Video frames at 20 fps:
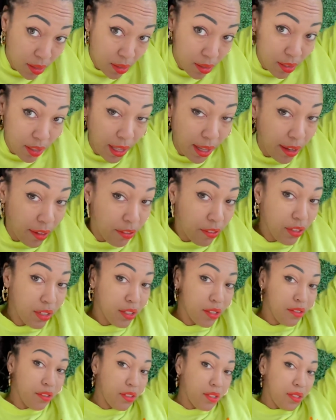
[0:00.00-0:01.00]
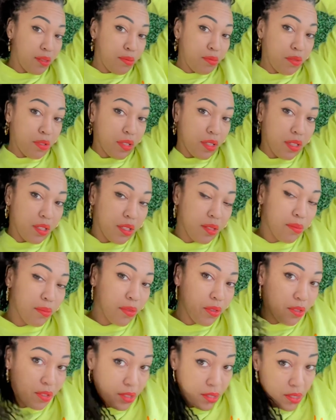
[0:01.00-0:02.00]
like really pretty in a
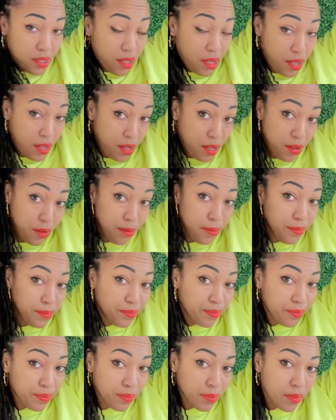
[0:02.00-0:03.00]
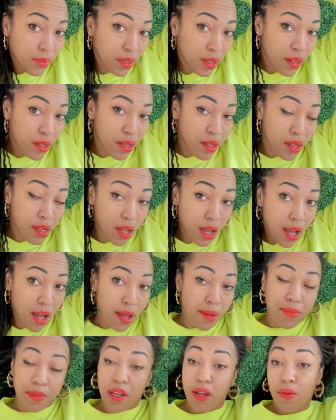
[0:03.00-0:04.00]
ponytail.
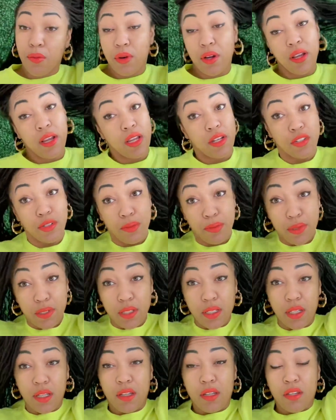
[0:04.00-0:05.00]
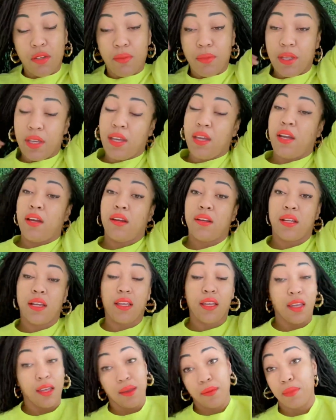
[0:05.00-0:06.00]
They're 100% human hair. They
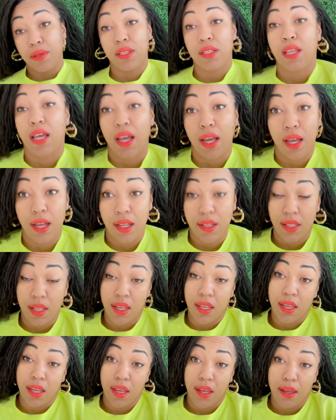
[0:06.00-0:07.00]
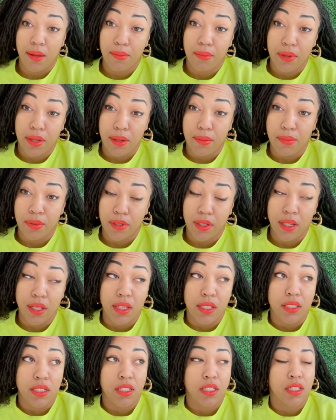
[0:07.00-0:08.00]
can be dyed, they can be
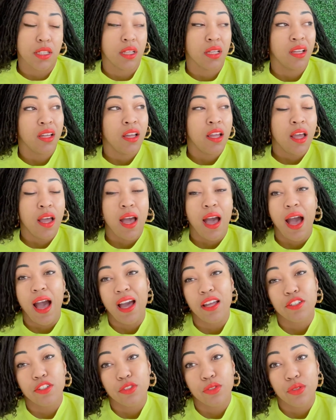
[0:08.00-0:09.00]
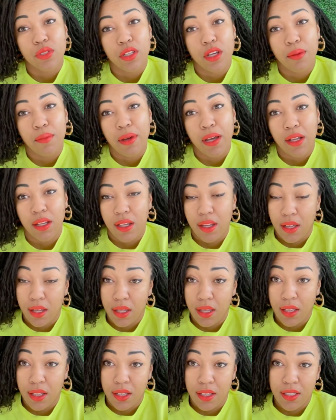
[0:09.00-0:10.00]
bleached. I do tell my
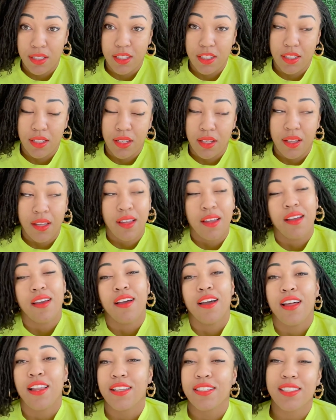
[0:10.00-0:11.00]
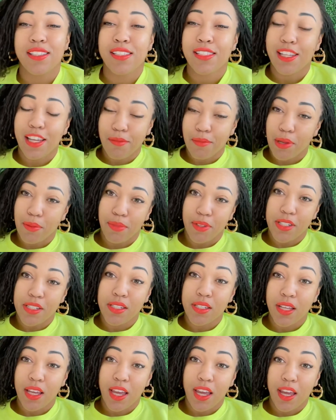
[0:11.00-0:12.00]
clients, just let me bleach
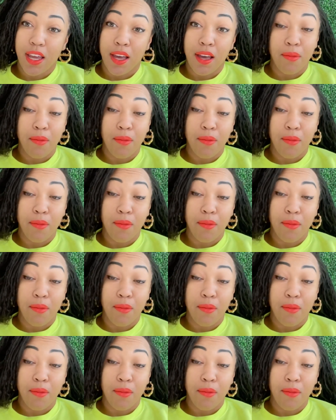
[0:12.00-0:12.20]
the hair